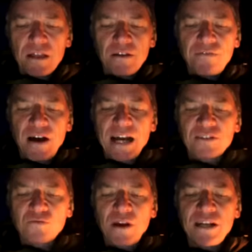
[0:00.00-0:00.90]
The
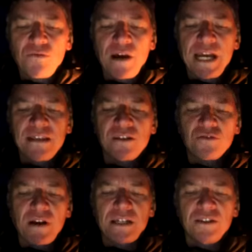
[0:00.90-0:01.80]
fox ran away in the
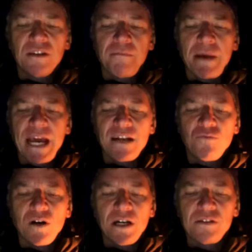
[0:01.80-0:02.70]
direction the
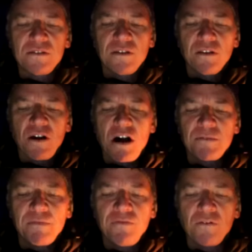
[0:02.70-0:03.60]
man was
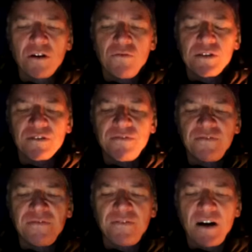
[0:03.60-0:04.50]
long before it was a
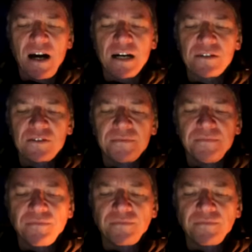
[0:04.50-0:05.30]
fox.